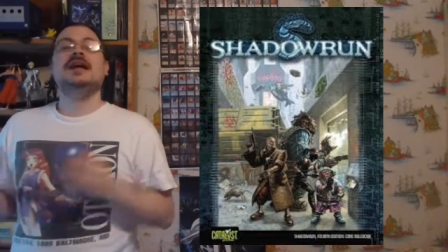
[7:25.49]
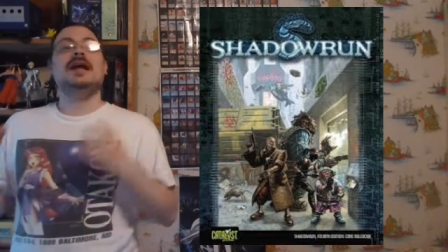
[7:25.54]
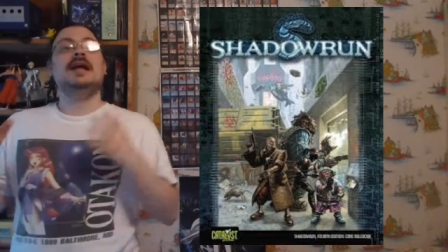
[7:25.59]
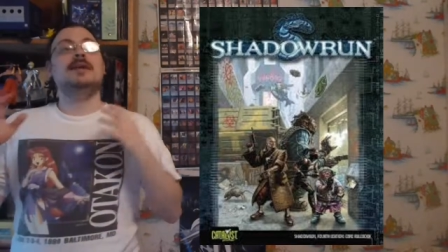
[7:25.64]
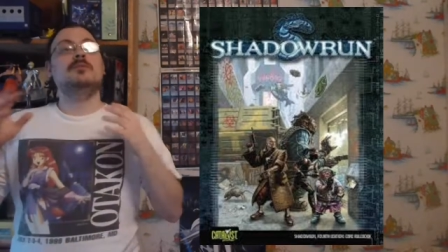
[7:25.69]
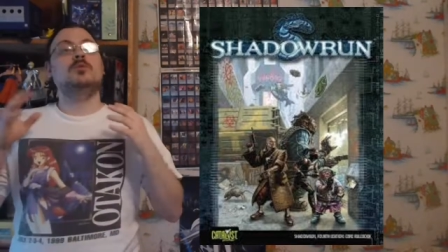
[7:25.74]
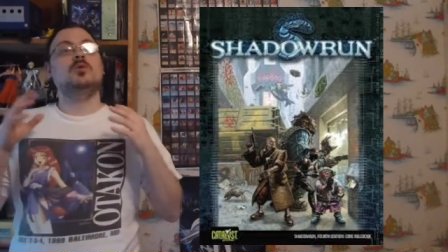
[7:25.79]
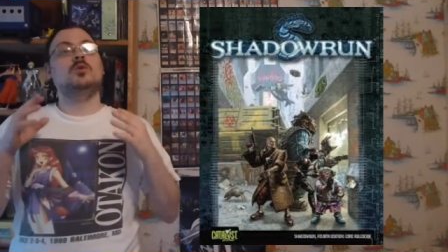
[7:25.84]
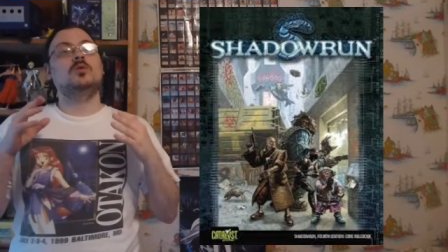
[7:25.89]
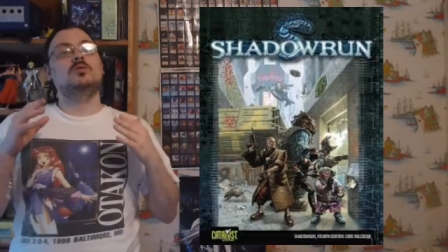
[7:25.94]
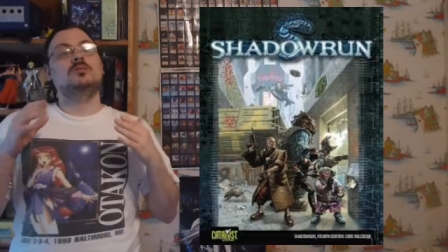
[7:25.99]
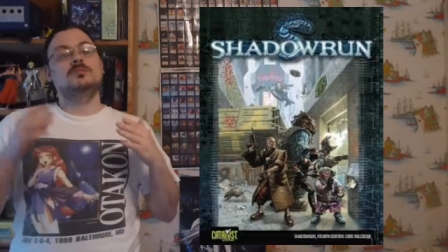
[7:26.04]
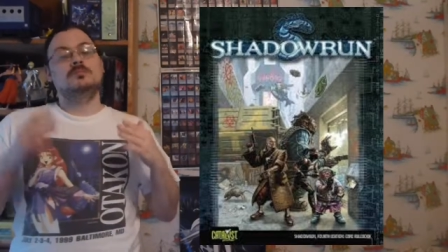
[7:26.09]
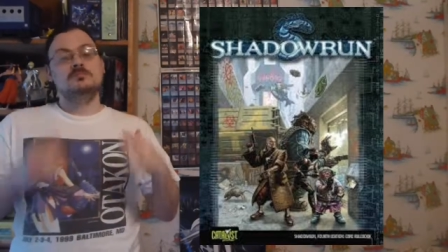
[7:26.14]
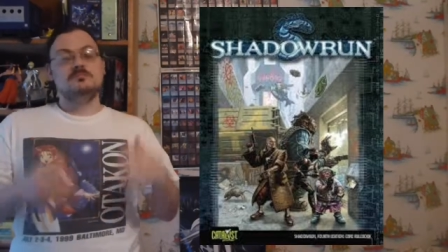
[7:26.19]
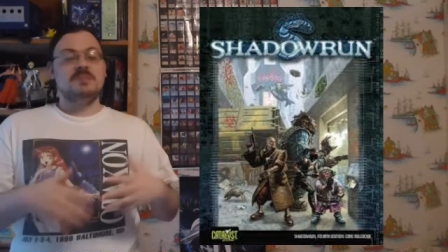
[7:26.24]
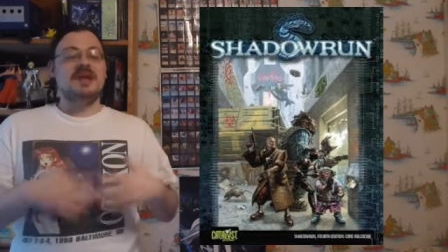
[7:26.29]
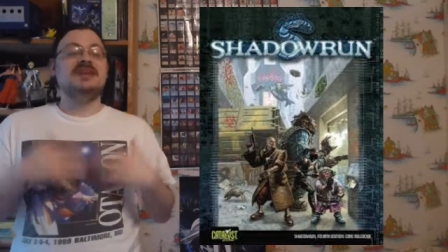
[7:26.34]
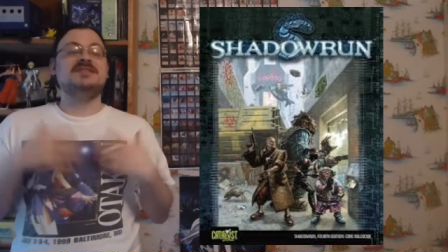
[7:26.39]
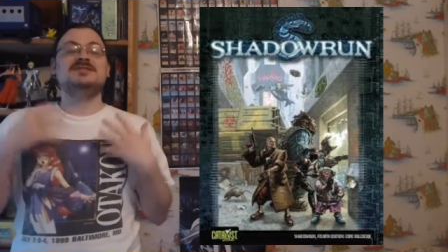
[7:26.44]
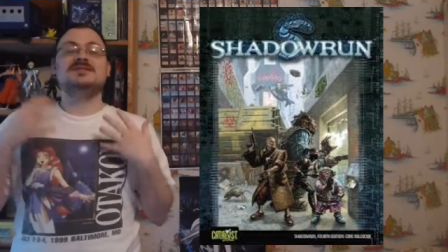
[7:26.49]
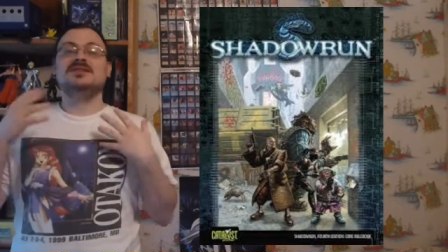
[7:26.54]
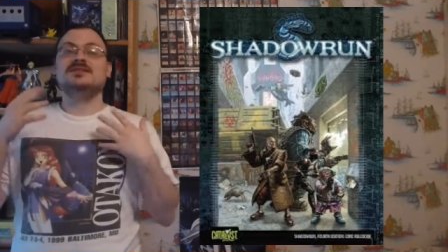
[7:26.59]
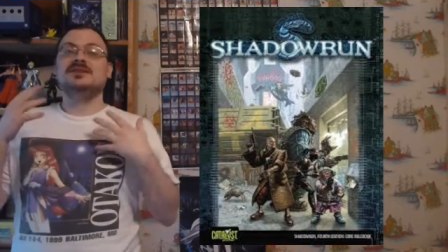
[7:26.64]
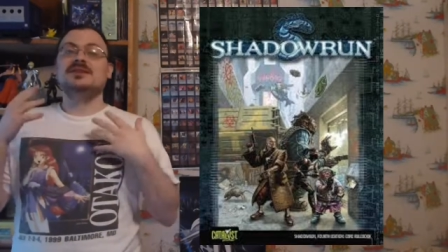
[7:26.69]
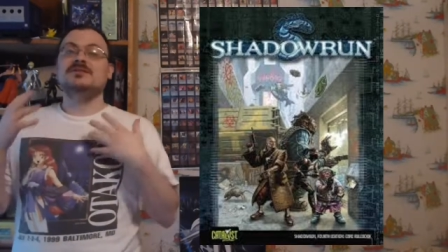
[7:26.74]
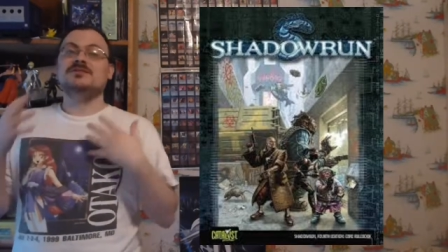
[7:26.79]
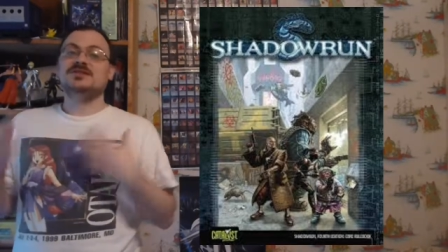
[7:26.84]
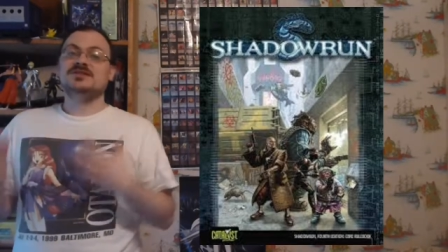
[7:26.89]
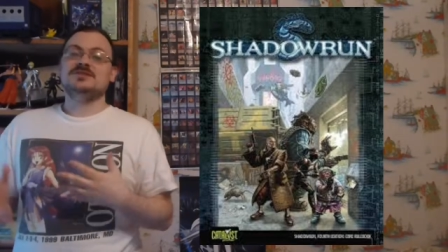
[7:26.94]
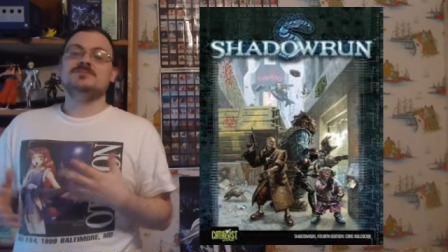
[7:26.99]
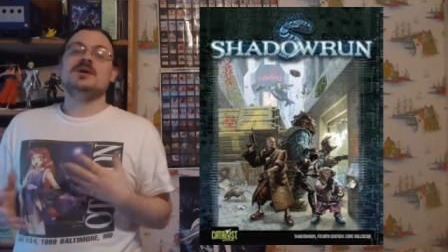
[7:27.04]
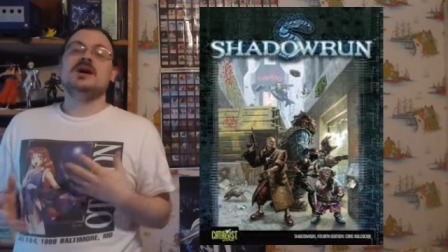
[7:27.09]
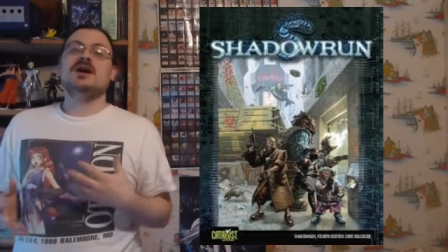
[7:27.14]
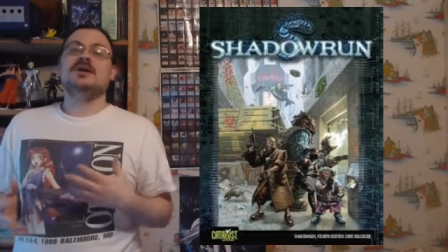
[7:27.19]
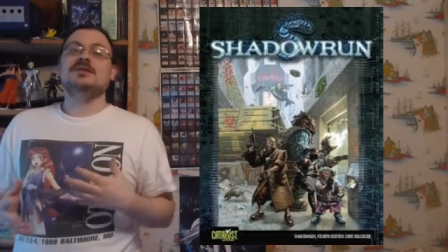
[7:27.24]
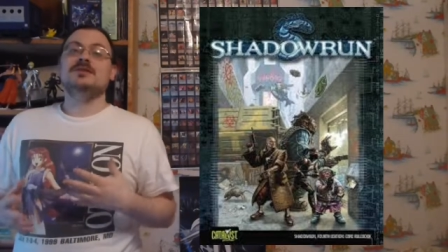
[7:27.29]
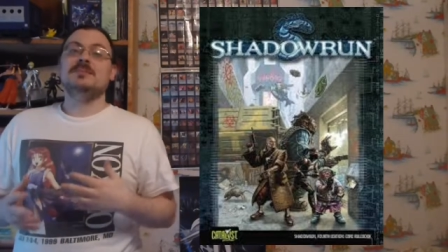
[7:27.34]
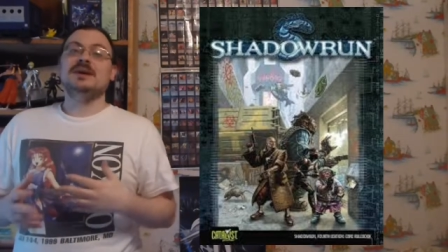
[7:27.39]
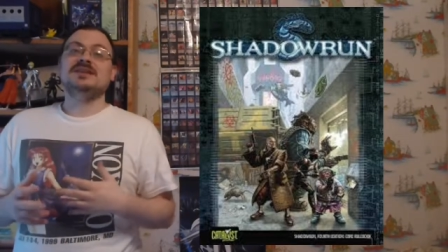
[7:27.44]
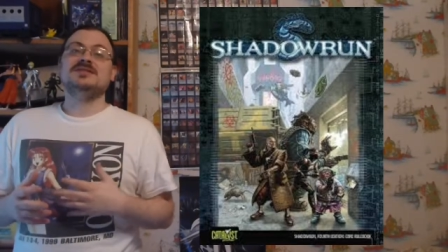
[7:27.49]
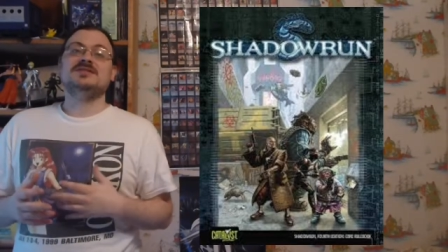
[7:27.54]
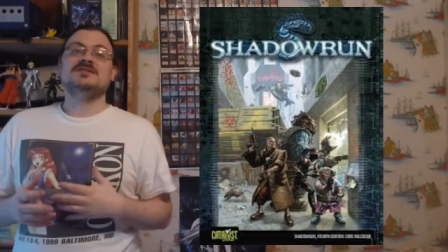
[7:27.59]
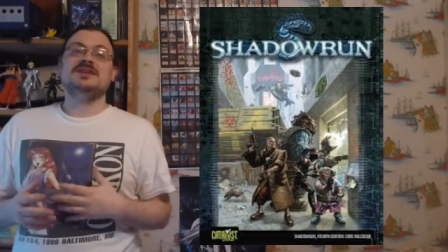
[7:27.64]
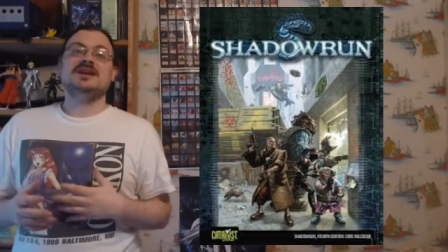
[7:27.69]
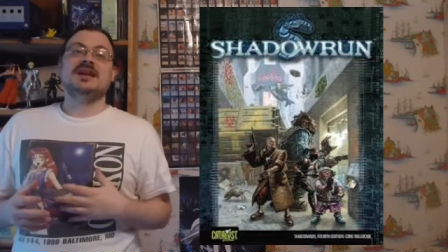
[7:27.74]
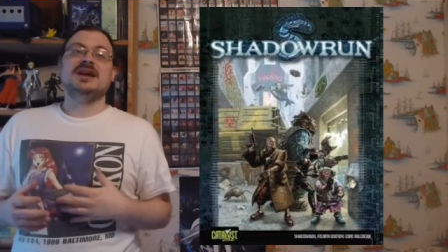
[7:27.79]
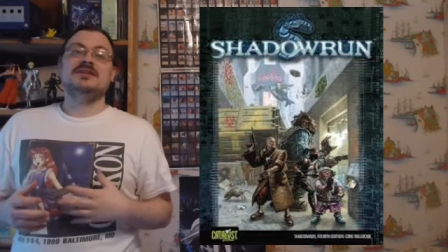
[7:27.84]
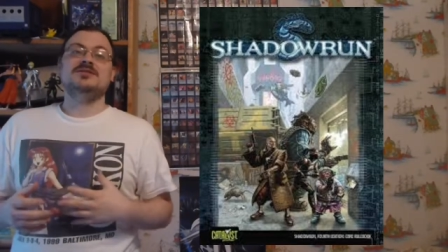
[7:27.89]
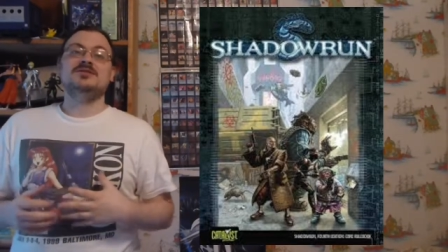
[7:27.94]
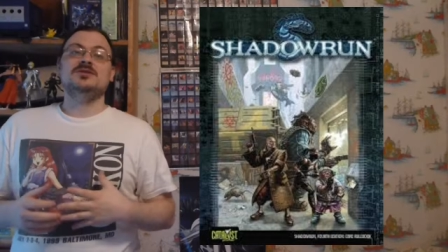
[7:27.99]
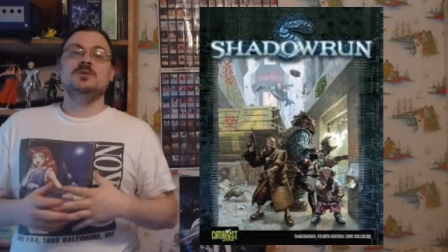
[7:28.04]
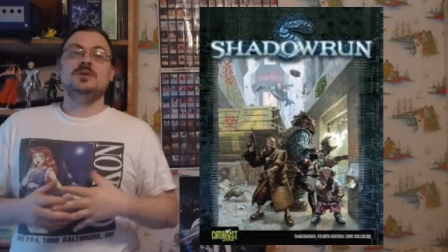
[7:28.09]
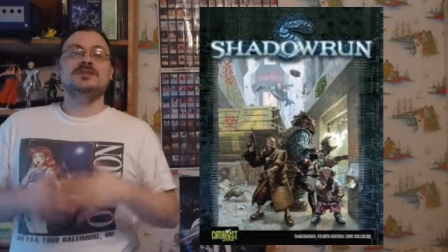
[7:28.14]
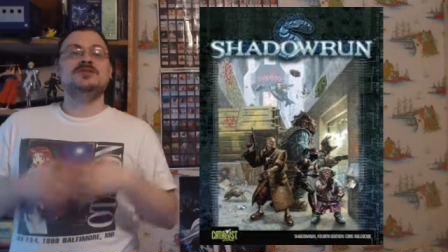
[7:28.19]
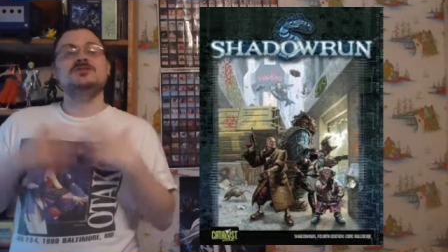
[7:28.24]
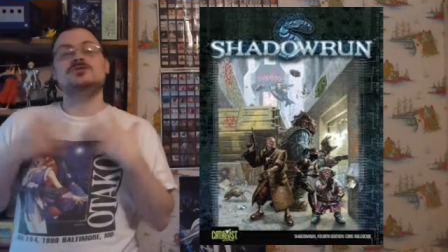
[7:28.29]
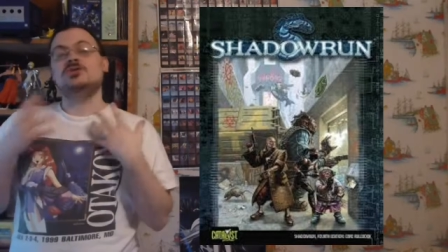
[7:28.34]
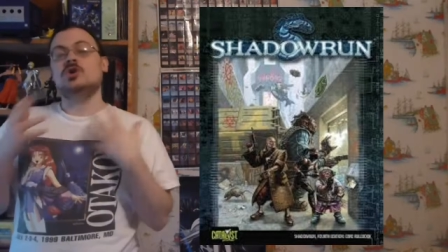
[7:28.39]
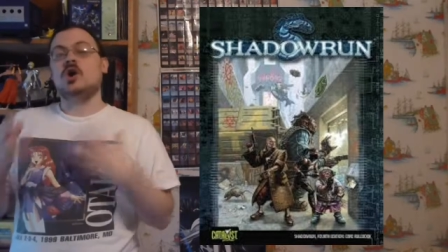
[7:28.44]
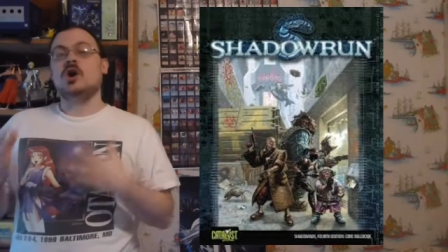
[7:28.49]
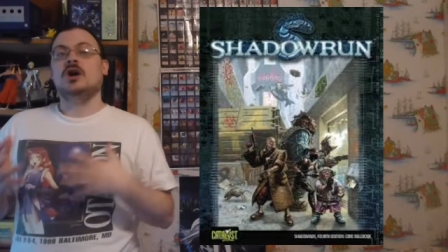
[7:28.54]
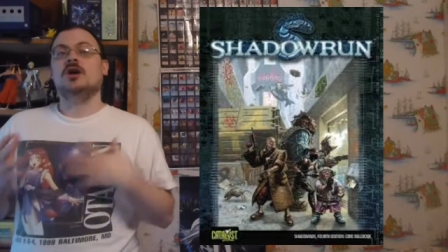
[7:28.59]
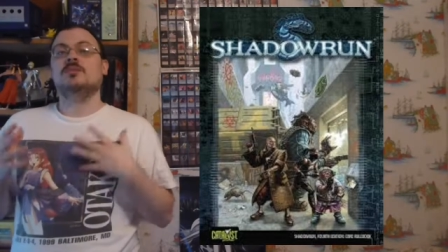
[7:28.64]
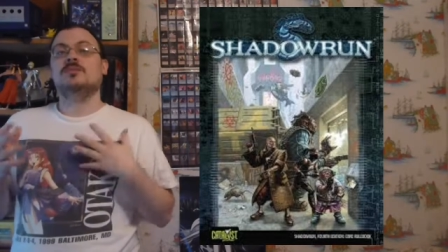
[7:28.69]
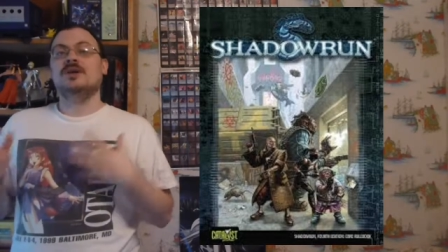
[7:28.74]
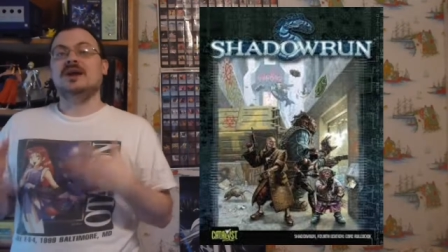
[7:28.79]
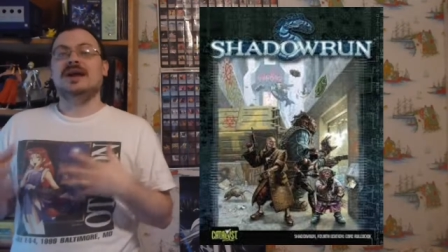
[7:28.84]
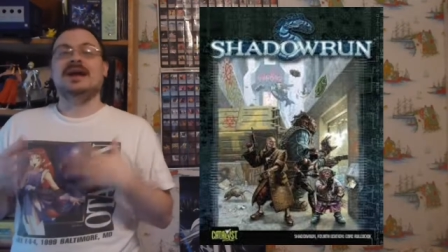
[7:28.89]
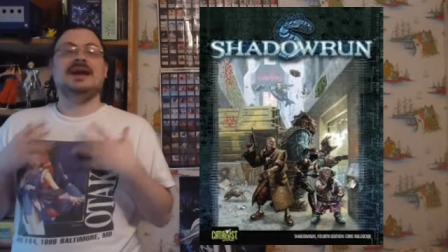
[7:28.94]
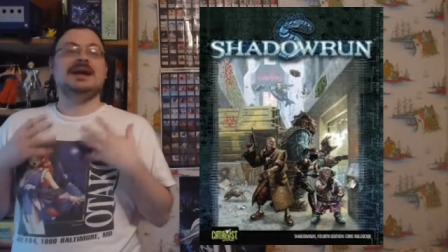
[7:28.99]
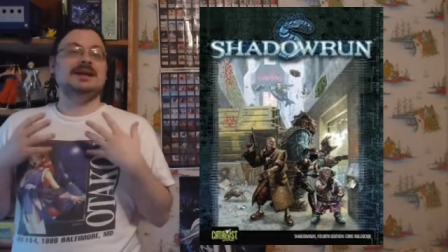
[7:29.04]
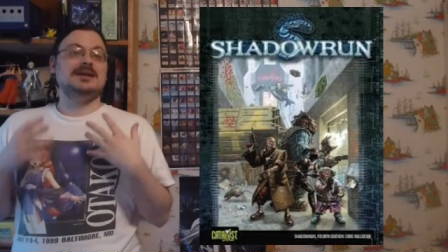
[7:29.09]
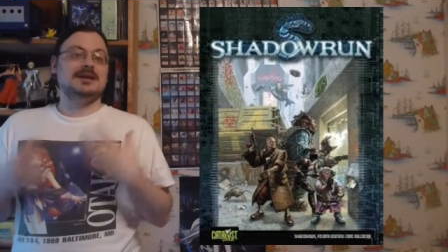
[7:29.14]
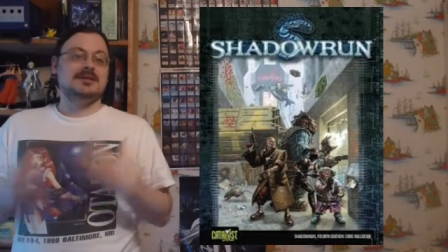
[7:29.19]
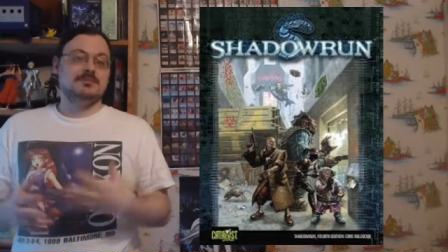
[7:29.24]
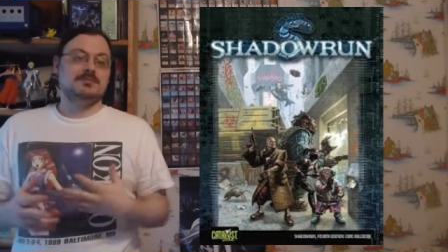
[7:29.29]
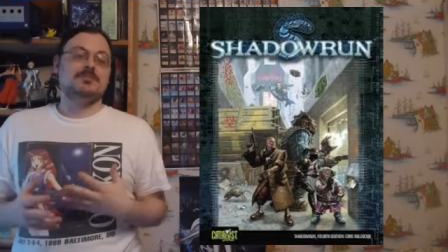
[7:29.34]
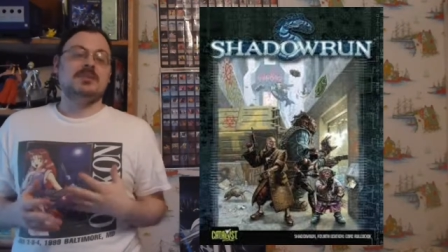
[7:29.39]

It will basically respond the best if it can to its dog brain